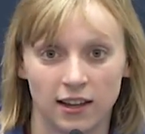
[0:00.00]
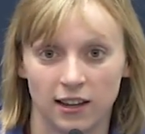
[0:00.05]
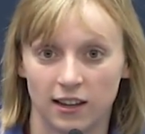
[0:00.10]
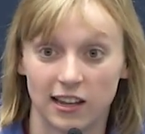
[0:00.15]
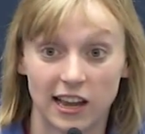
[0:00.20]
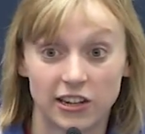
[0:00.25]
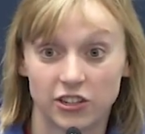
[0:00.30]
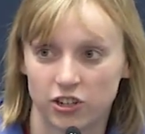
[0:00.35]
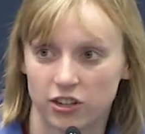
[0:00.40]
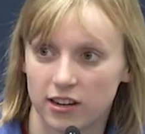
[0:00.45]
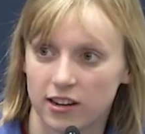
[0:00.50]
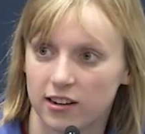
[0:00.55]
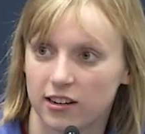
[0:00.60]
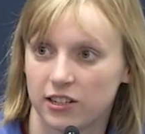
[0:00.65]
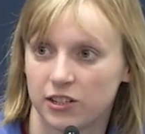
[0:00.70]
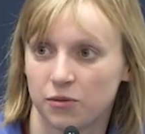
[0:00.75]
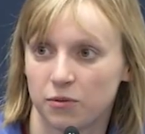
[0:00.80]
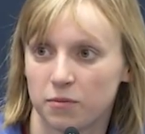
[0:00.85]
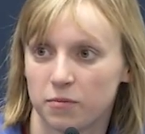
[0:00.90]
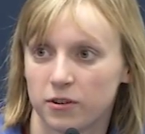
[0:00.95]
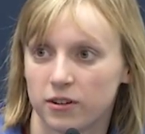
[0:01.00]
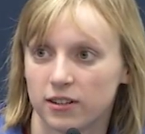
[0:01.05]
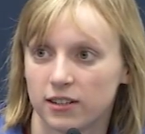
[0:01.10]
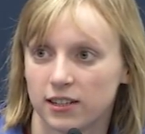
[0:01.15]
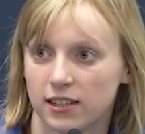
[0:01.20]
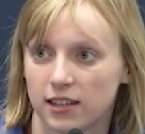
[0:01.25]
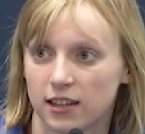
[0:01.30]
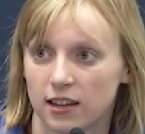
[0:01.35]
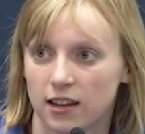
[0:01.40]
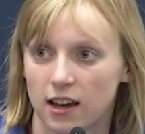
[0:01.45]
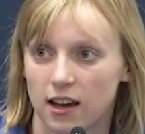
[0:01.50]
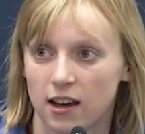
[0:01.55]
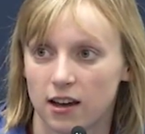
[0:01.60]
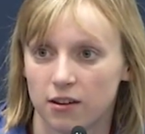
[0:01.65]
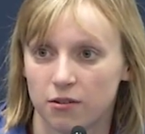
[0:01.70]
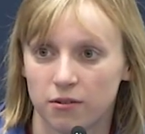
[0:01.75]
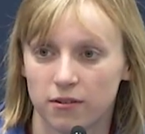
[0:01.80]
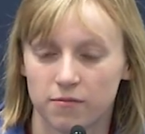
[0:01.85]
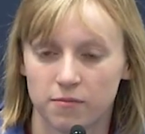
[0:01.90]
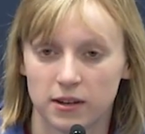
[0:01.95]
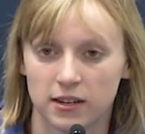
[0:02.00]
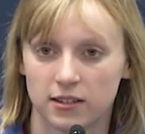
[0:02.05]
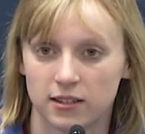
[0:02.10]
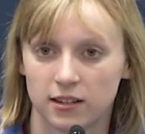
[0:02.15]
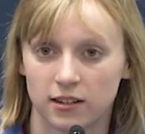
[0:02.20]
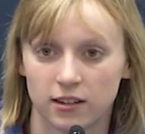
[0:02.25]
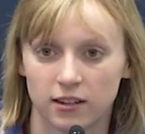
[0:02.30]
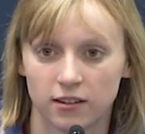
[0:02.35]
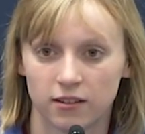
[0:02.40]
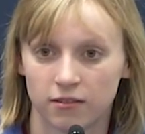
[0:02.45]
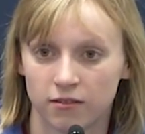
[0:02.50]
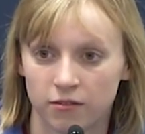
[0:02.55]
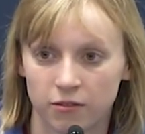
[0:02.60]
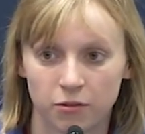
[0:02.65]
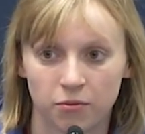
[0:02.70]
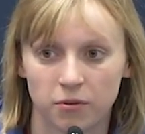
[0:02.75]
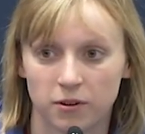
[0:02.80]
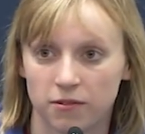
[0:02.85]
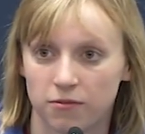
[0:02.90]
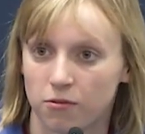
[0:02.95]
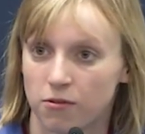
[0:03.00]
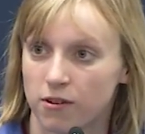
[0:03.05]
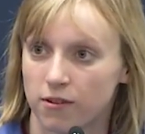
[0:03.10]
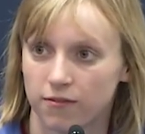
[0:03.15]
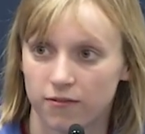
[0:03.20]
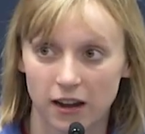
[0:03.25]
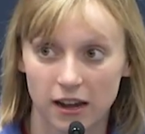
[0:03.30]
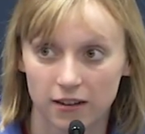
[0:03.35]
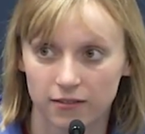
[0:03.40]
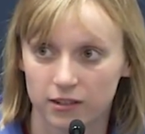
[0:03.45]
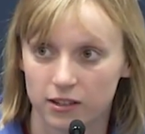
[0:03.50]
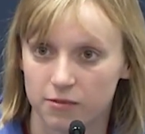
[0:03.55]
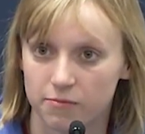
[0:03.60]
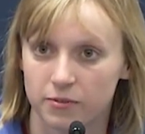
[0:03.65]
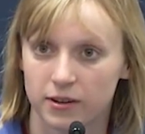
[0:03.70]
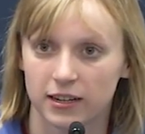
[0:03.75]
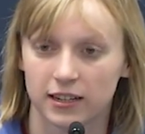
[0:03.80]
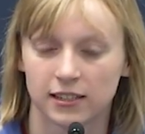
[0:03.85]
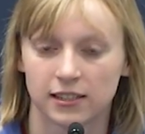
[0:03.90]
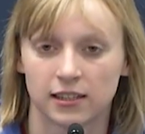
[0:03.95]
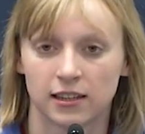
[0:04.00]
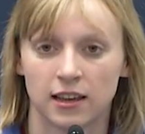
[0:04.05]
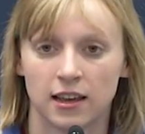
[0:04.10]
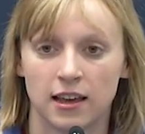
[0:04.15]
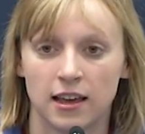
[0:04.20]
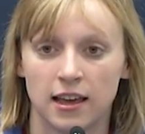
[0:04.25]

legendary swimmers uh, who have been to three, four, five Olympics.